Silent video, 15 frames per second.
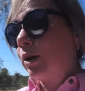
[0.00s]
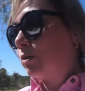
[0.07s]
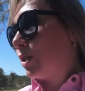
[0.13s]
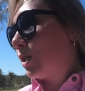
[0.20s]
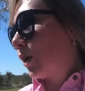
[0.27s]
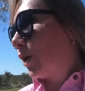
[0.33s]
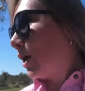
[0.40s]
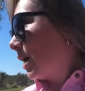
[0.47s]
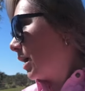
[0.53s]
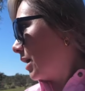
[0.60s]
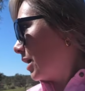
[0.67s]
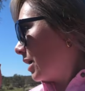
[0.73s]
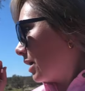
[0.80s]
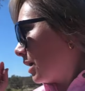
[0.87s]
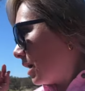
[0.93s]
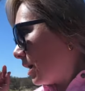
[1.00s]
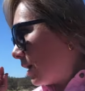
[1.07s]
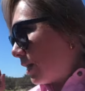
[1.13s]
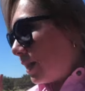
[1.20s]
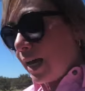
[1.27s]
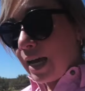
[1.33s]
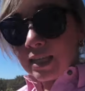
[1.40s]
else. So
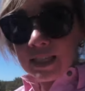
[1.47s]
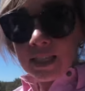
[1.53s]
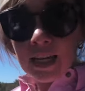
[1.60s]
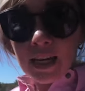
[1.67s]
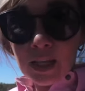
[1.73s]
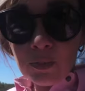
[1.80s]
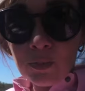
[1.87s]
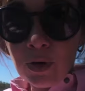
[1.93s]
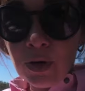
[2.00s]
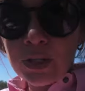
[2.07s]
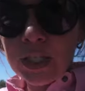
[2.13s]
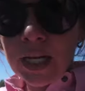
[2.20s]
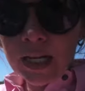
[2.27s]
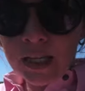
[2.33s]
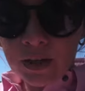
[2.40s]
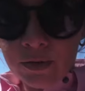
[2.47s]
that's another project.